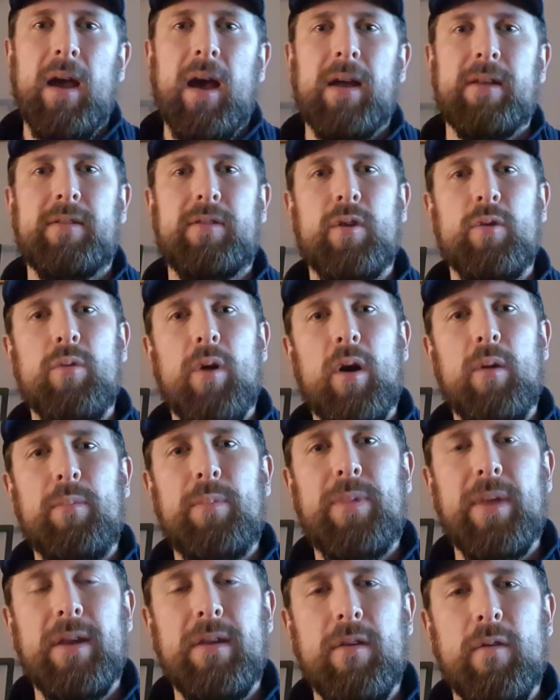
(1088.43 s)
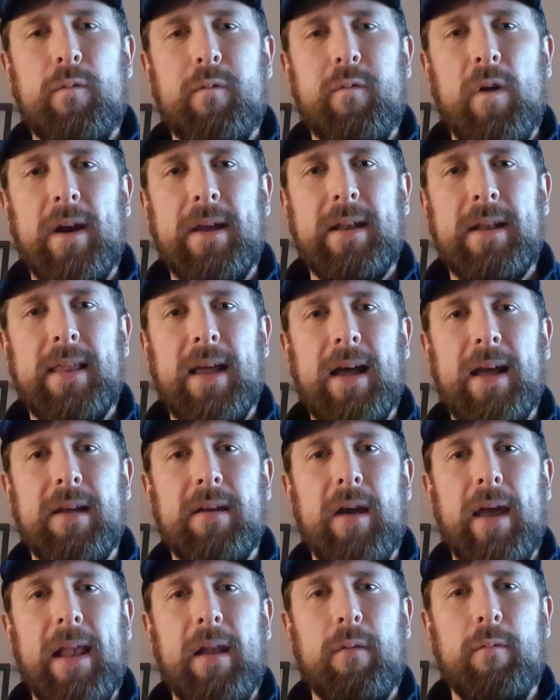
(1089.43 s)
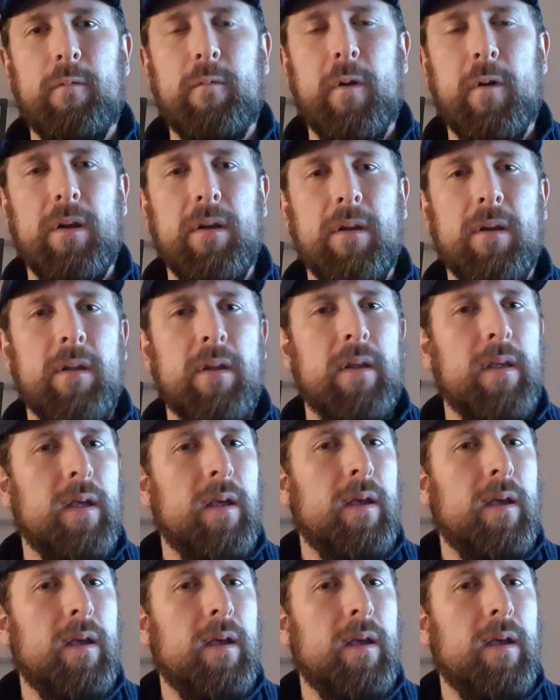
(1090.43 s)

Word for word: I do hope that you find that helpful.